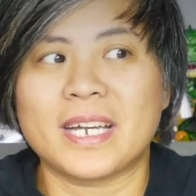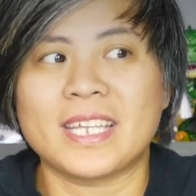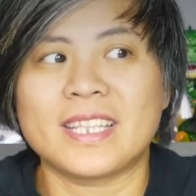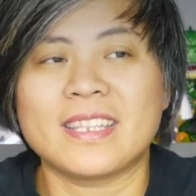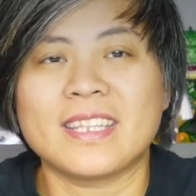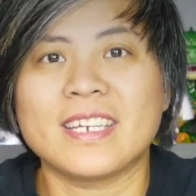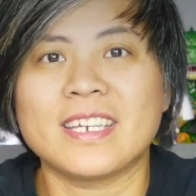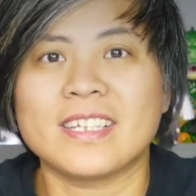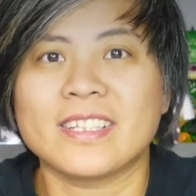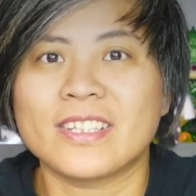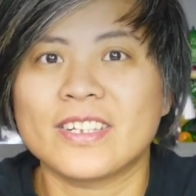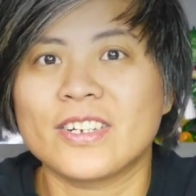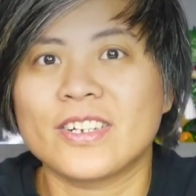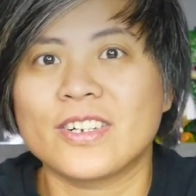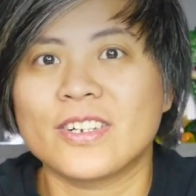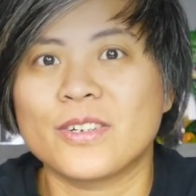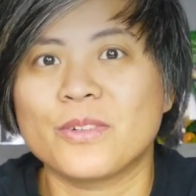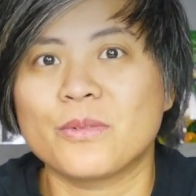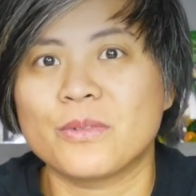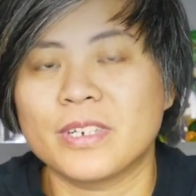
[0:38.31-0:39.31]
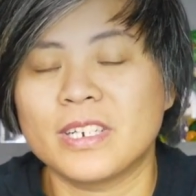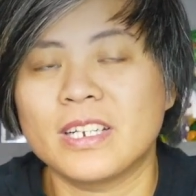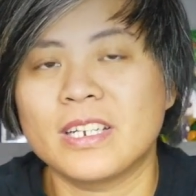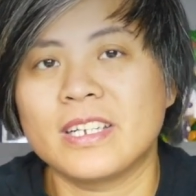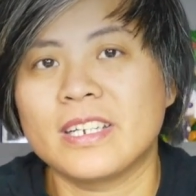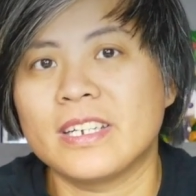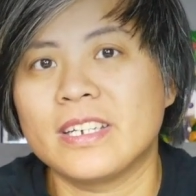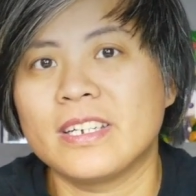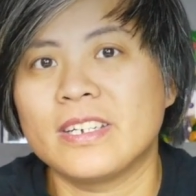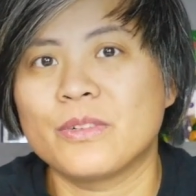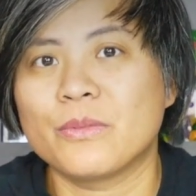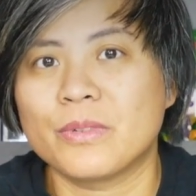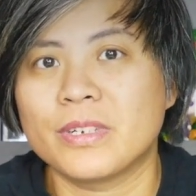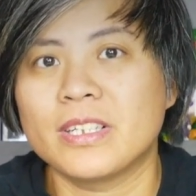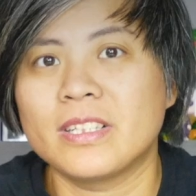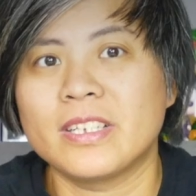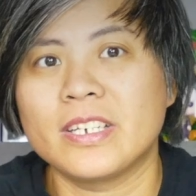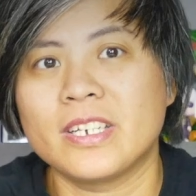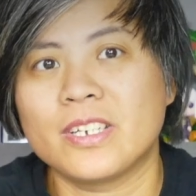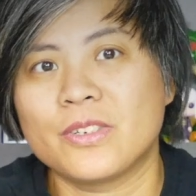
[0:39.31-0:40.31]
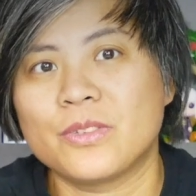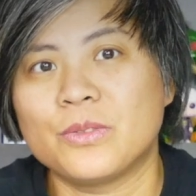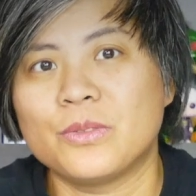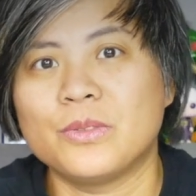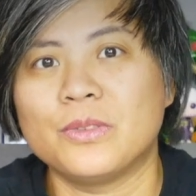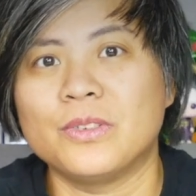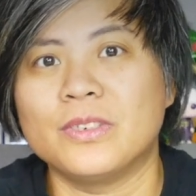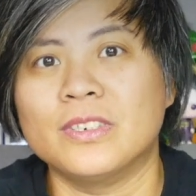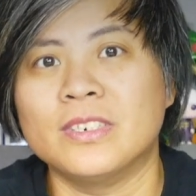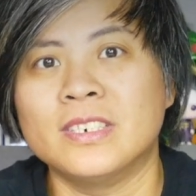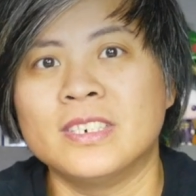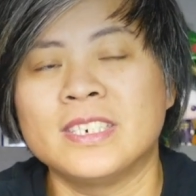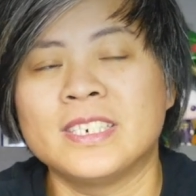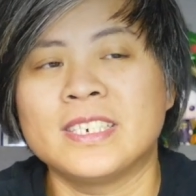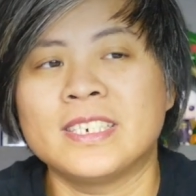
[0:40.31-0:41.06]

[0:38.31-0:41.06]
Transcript: I think they're really cool.